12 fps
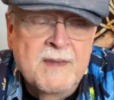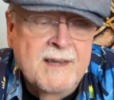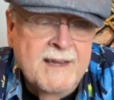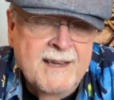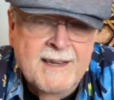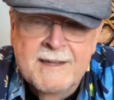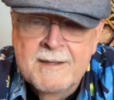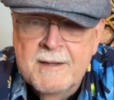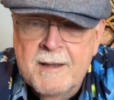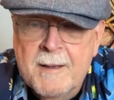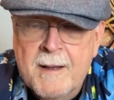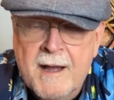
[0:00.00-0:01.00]
And
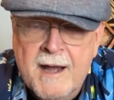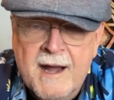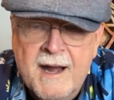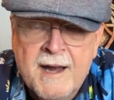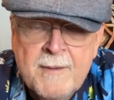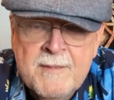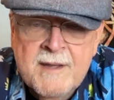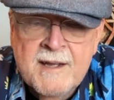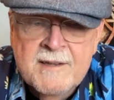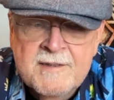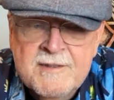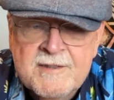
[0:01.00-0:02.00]
I'm
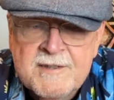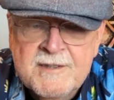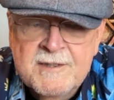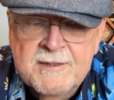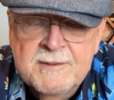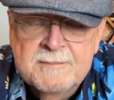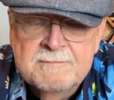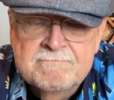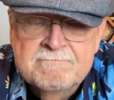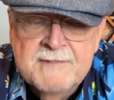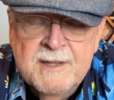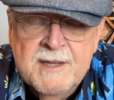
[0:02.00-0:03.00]
not
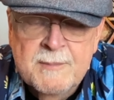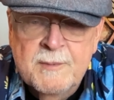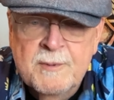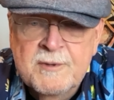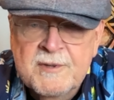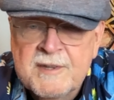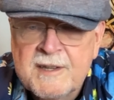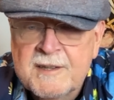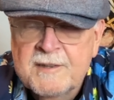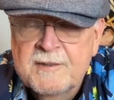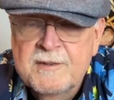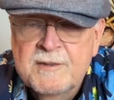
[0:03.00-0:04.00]
the type of person
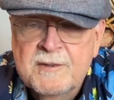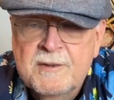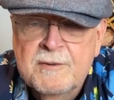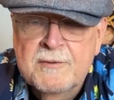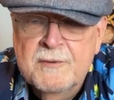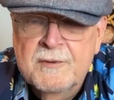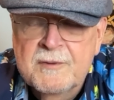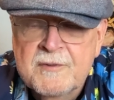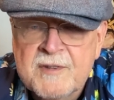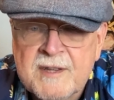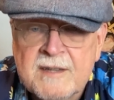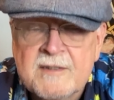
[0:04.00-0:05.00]
that goes for
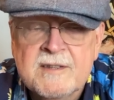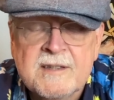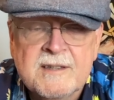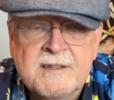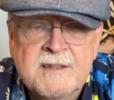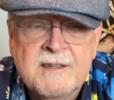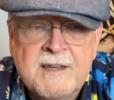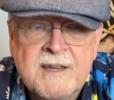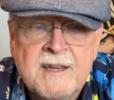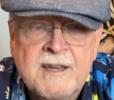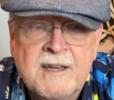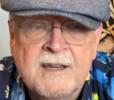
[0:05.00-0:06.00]
those things.
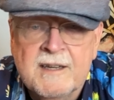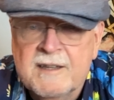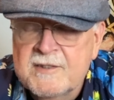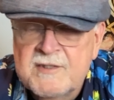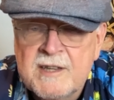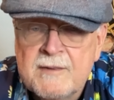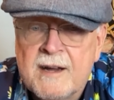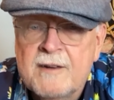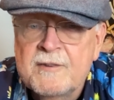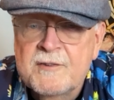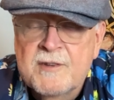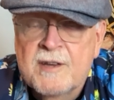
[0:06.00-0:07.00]
Steve
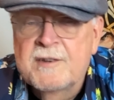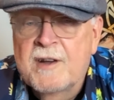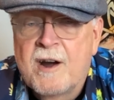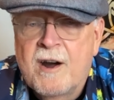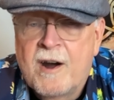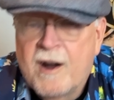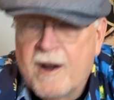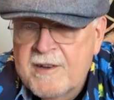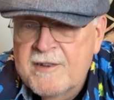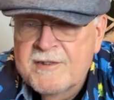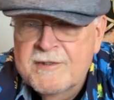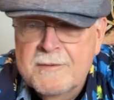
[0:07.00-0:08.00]
Howe is an
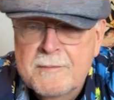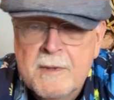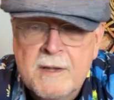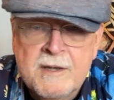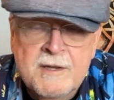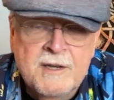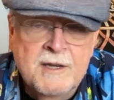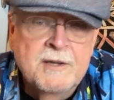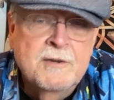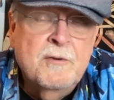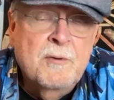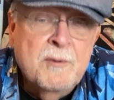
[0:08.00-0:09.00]
awesome,
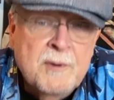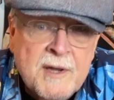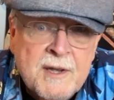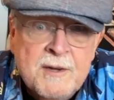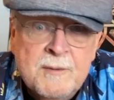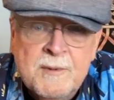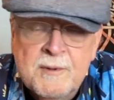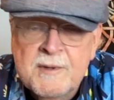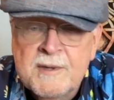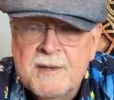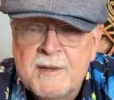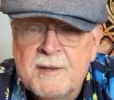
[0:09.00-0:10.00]
incredible
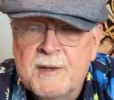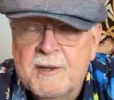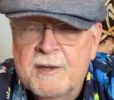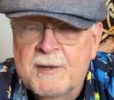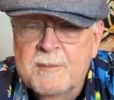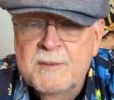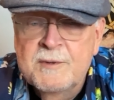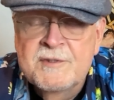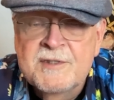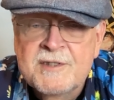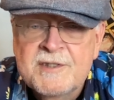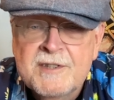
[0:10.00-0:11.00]

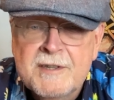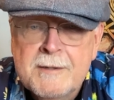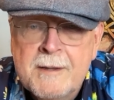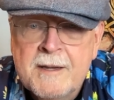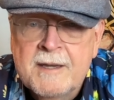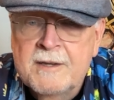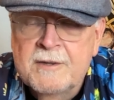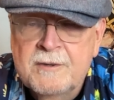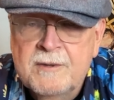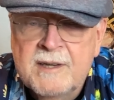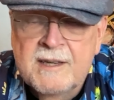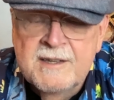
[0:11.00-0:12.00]
musician
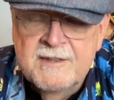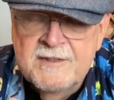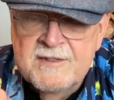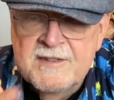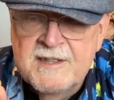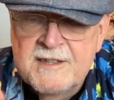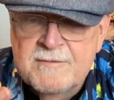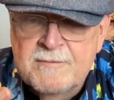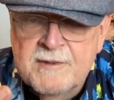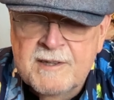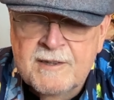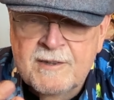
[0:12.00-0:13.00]
who has these
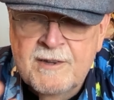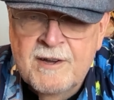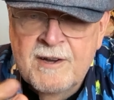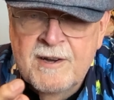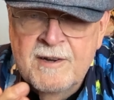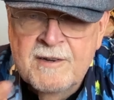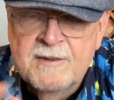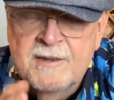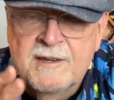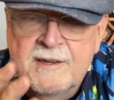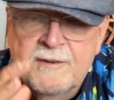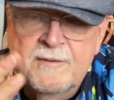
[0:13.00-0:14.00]
really
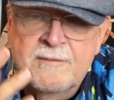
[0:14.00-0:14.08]
long,